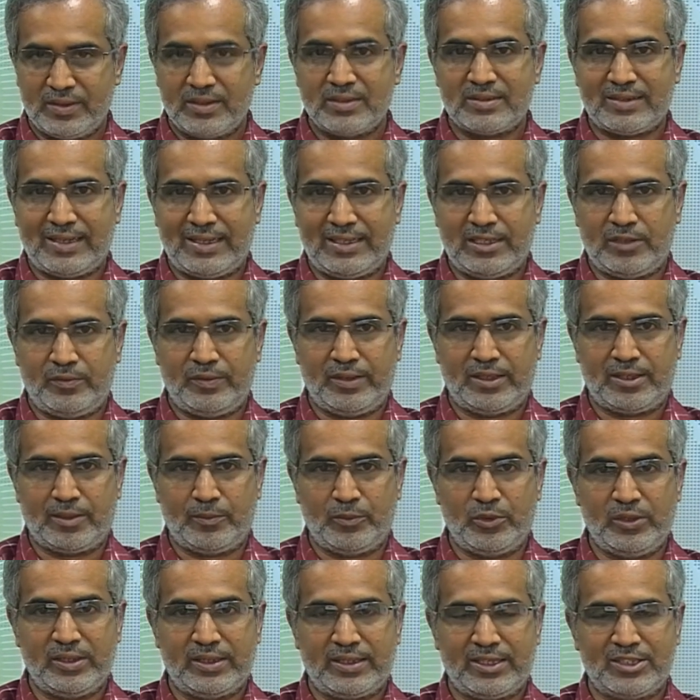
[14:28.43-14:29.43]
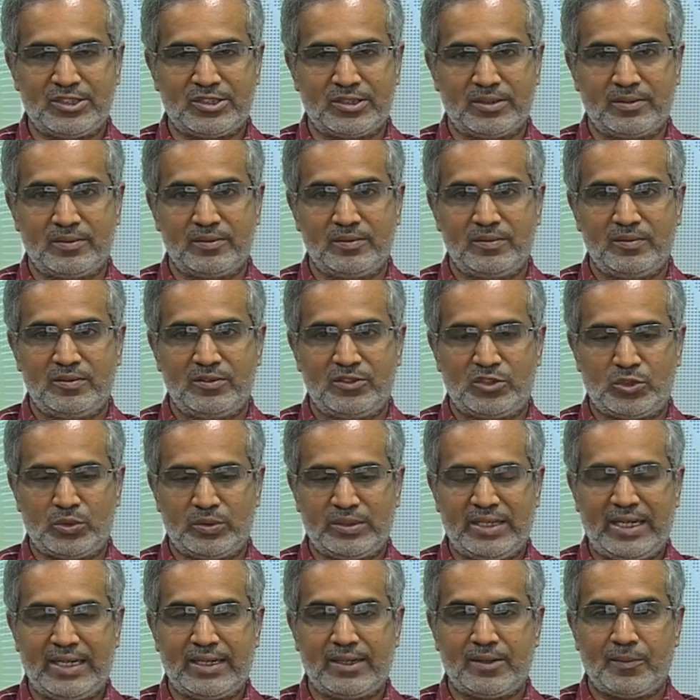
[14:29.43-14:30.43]
scientific communication so
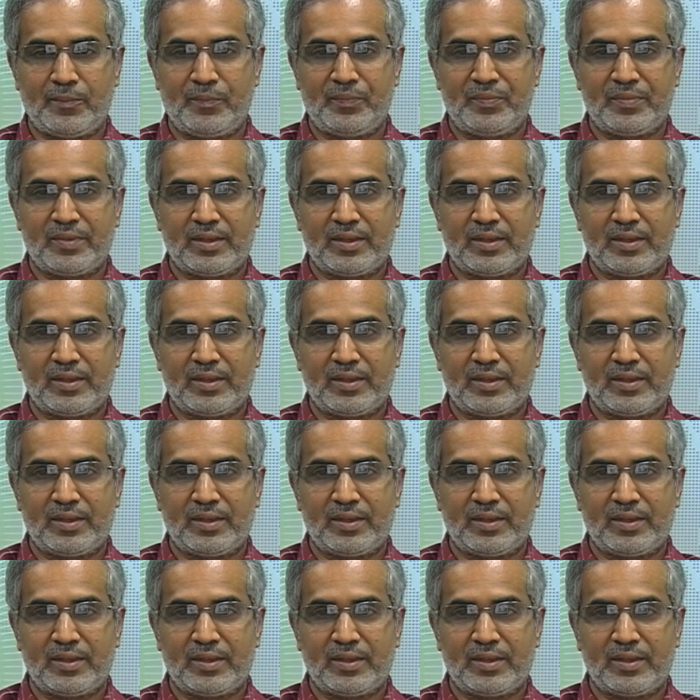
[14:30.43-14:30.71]
that